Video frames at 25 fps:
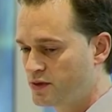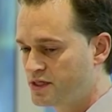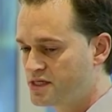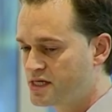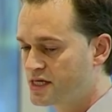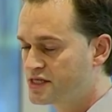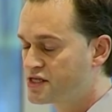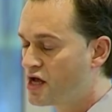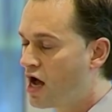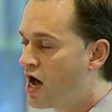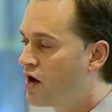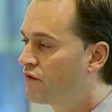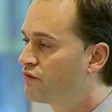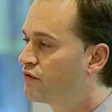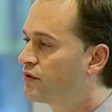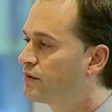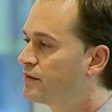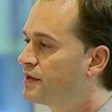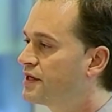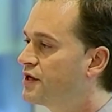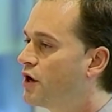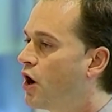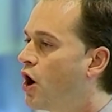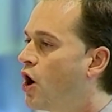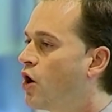which has often
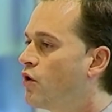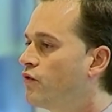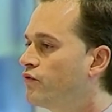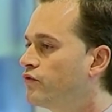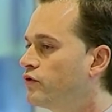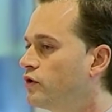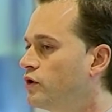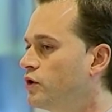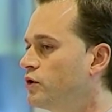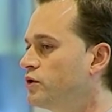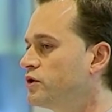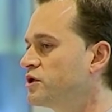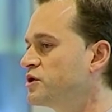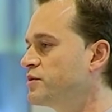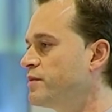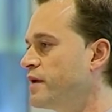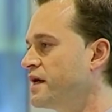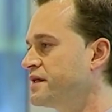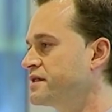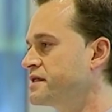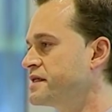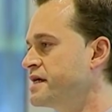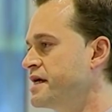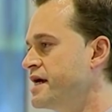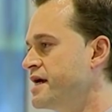been overlooked,
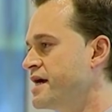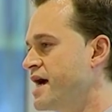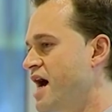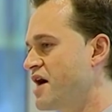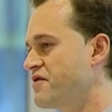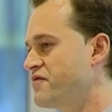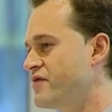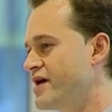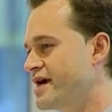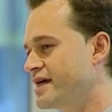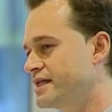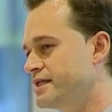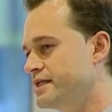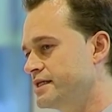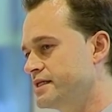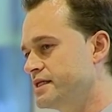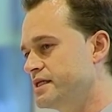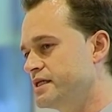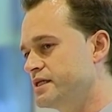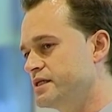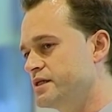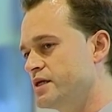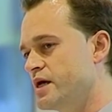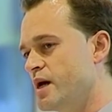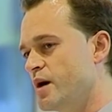but I think this
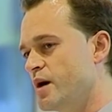is